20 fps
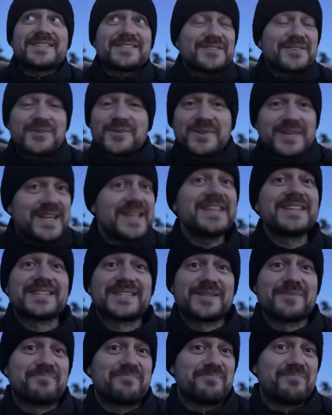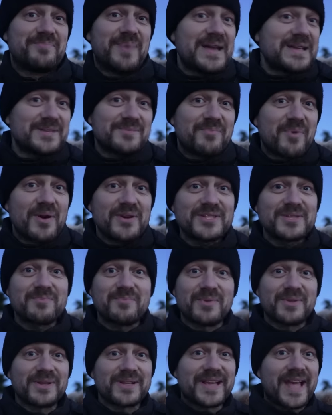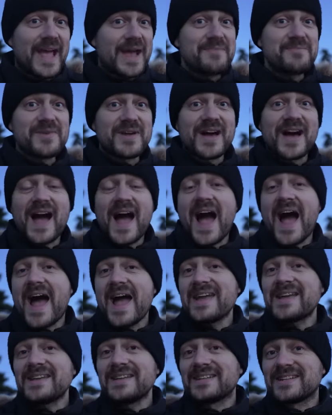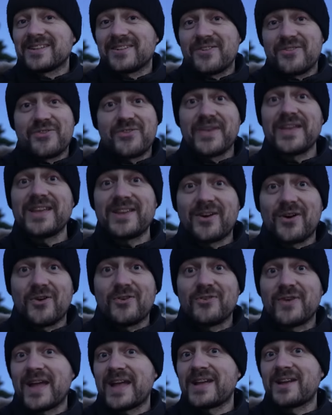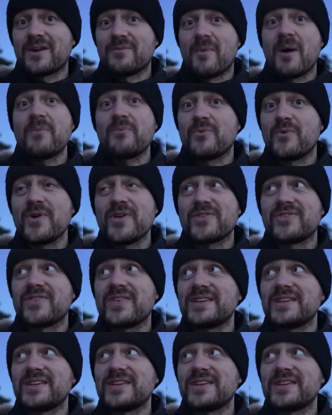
So it is the best possible camera I can think of and come up with.